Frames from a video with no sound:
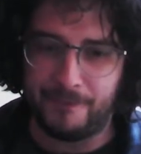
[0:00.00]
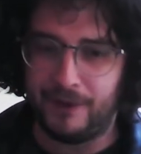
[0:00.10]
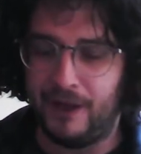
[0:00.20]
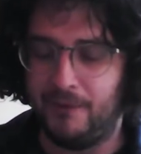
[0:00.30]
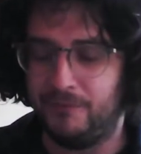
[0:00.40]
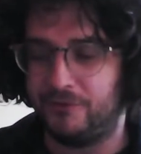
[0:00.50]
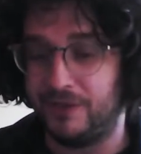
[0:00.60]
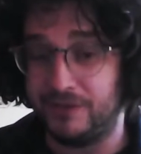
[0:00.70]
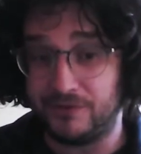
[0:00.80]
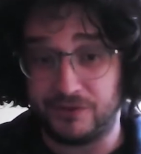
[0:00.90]
um, three
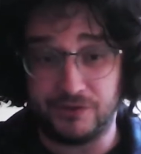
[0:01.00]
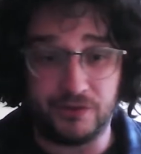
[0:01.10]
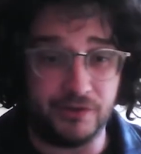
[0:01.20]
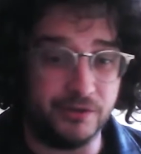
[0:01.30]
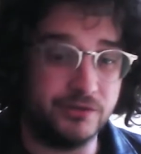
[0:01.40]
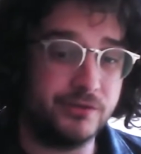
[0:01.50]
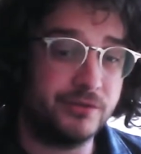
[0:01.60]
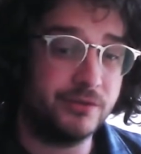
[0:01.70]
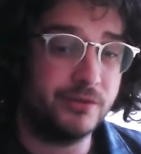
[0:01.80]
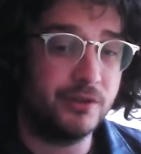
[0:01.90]
different tutorials.
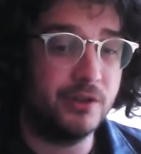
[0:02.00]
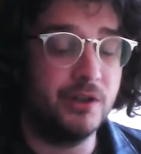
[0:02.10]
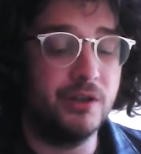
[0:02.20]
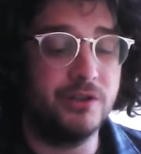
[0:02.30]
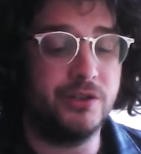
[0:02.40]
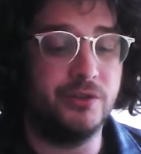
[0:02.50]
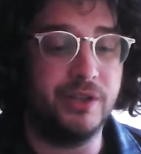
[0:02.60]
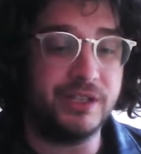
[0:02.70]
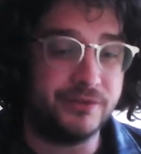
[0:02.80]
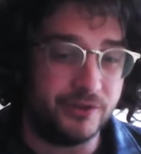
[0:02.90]
So
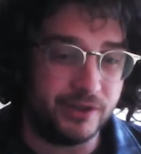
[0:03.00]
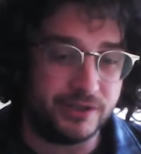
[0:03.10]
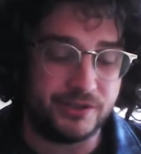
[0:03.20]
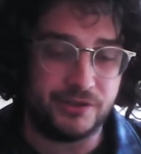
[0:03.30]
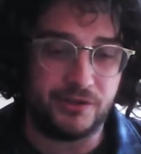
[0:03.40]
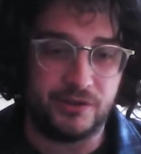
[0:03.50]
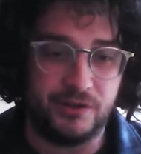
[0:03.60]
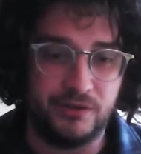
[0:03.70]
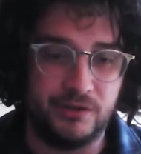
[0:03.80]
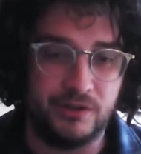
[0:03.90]
this first
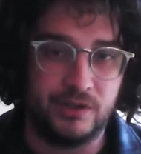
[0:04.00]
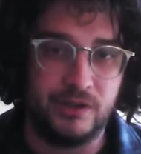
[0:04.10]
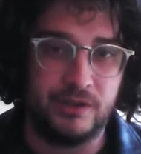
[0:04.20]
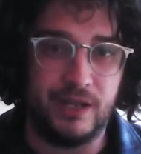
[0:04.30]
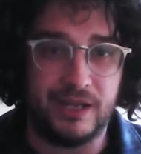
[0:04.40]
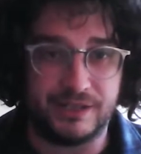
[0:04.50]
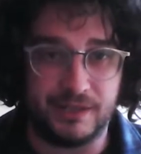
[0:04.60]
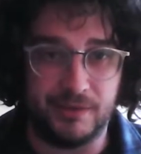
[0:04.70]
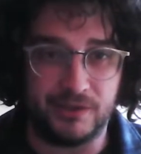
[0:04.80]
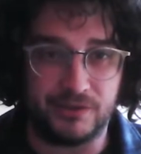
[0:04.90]
tutorial, the
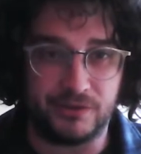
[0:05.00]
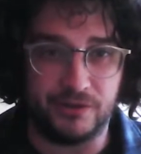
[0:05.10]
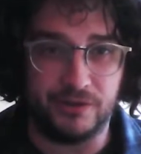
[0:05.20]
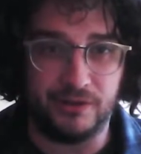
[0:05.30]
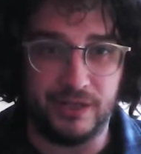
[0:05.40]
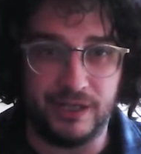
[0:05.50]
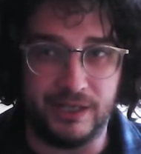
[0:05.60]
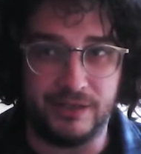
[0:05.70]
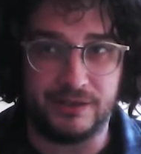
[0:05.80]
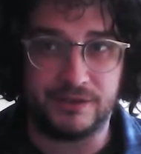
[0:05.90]
HTML tutorial,
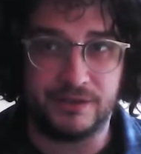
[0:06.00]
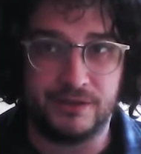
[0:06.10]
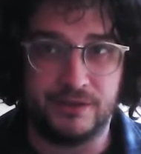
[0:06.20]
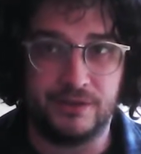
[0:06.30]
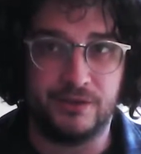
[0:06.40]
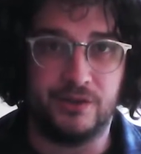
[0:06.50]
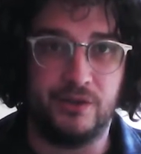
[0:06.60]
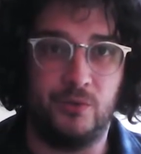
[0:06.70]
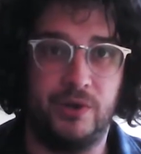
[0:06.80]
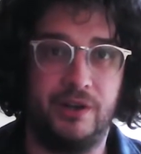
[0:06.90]
is
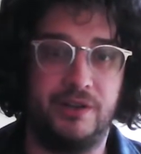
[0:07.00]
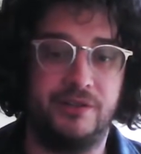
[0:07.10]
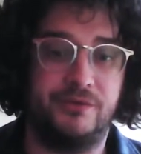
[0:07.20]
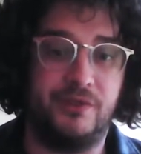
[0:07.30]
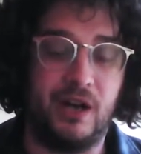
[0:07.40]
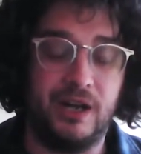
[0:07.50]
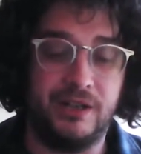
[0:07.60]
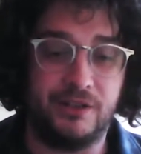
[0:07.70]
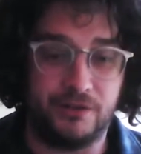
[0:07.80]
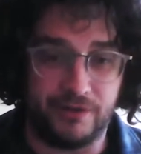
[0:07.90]
we are going to define
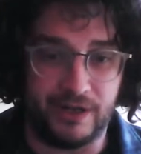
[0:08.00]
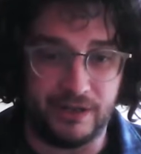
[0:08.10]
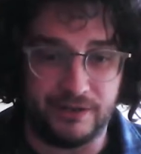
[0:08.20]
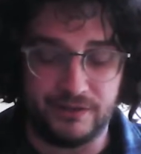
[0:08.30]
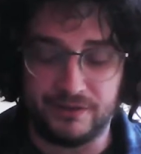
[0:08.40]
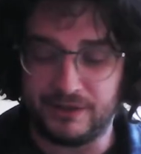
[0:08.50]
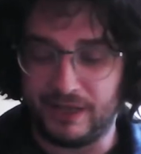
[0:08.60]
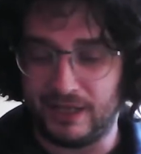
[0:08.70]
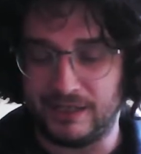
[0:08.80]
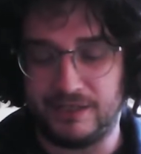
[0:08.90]
and create the
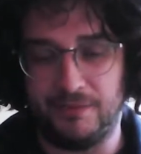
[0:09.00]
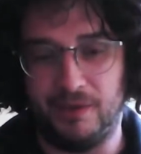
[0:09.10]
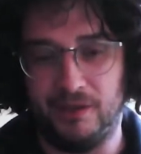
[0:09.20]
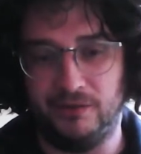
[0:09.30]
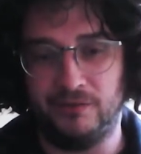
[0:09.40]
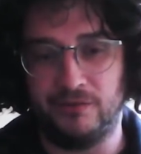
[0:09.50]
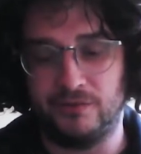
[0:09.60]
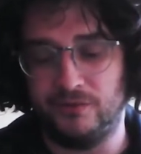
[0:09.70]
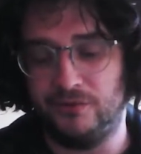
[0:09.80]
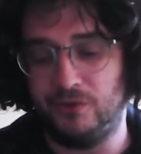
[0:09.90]
HTML
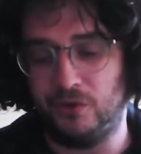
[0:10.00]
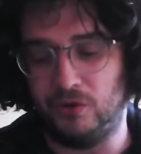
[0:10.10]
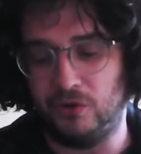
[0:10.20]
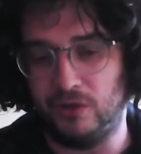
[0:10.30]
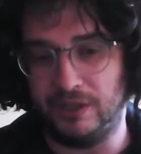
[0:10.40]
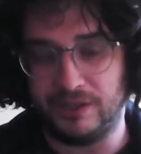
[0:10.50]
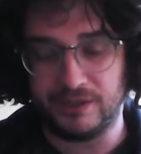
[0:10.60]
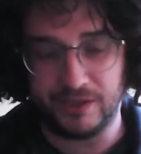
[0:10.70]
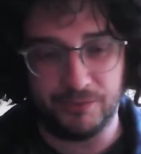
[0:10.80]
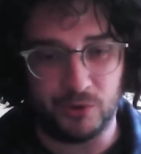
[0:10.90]
for a
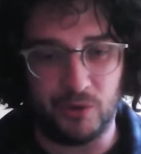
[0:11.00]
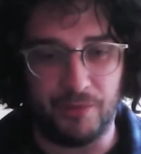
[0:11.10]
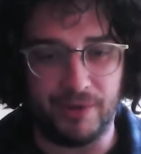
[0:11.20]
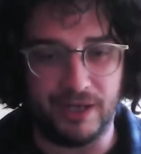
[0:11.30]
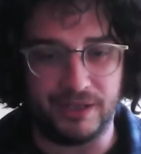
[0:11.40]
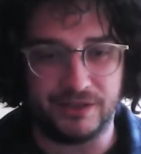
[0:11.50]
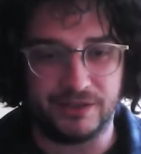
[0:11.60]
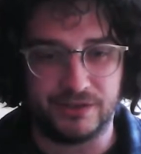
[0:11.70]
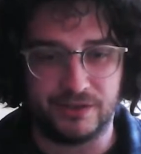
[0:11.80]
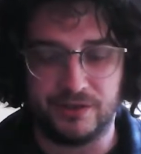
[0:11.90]
simple web page
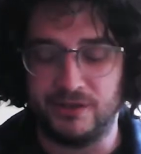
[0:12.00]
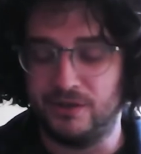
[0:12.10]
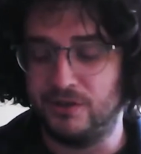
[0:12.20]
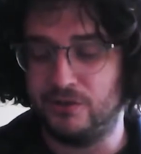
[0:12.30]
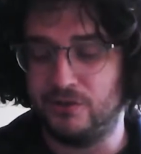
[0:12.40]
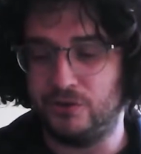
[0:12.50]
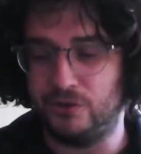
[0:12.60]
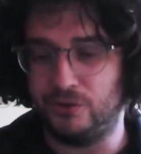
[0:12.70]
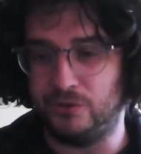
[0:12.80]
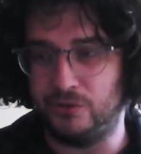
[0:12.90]
to
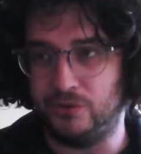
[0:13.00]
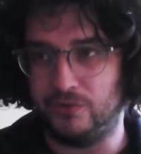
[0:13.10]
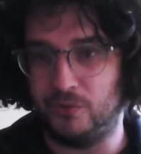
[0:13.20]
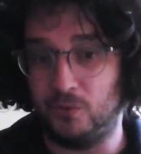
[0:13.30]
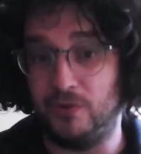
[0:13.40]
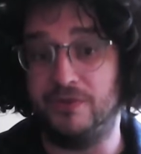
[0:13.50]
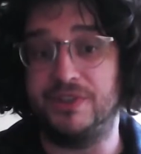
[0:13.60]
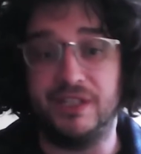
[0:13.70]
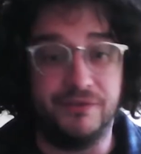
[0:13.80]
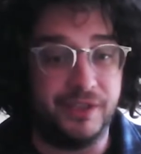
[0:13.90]
with a
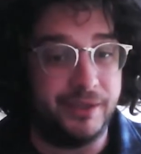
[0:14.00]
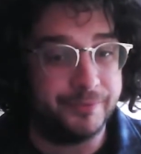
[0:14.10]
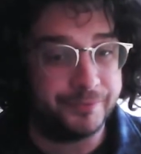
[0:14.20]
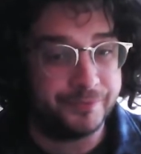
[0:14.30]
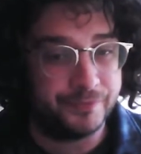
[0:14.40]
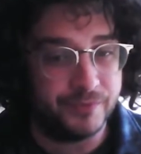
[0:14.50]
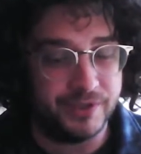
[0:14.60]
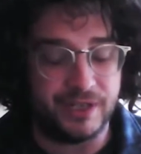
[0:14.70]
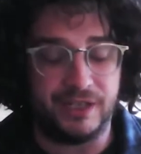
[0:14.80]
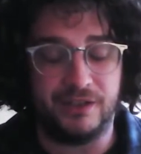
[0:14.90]
CV
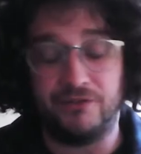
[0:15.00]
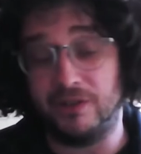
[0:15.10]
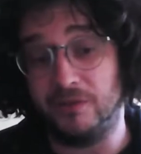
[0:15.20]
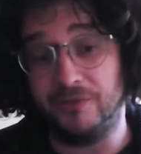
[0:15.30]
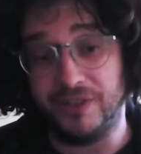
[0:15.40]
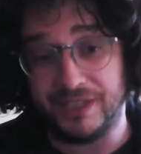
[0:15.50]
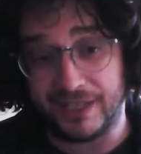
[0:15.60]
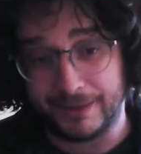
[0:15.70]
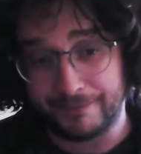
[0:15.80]
presenting curriculum vitae.